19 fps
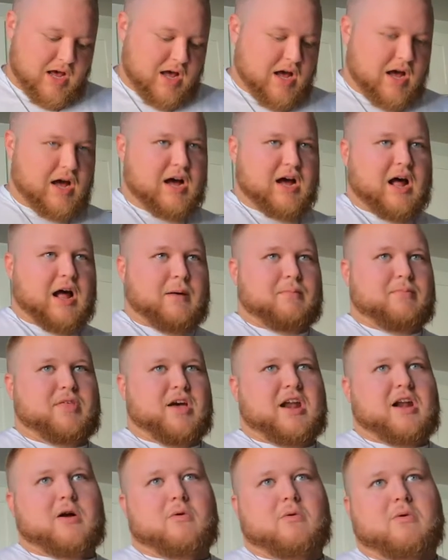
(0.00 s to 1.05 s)

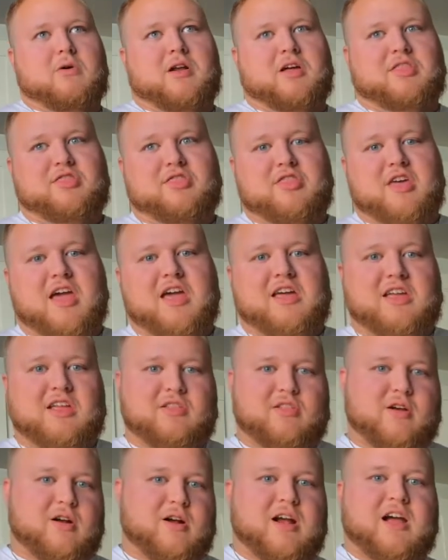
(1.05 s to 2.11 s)
They don't want to think in
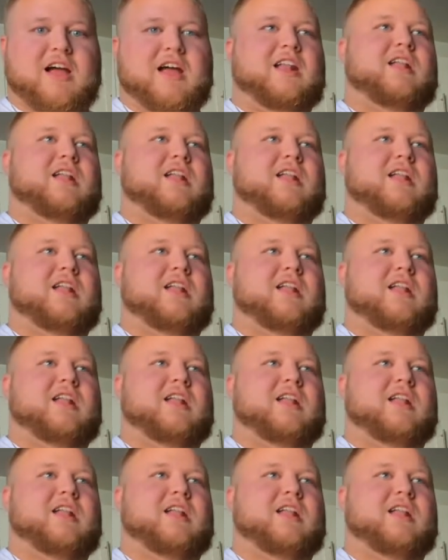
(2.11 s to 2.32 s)
their head,